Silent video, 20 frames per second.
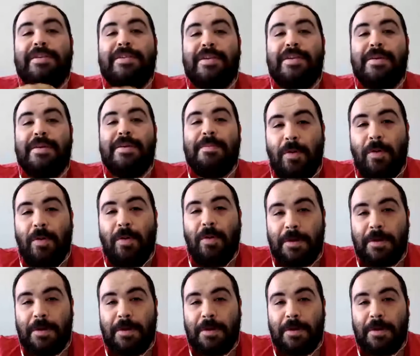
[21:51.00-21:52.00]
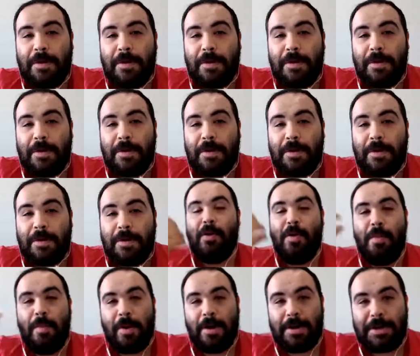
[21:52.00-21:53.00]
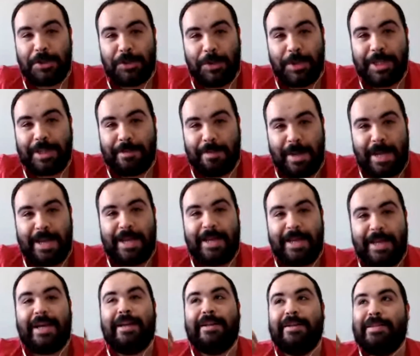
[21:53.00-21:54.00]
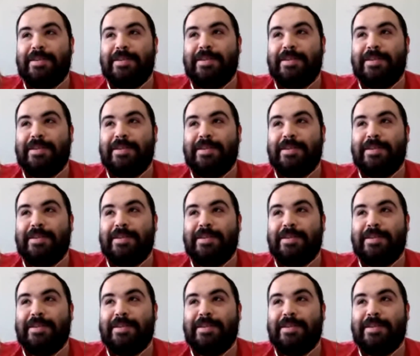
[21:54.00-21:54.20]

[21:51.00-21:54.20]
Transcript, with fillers: to see porgs. It's just that Omar tricked me and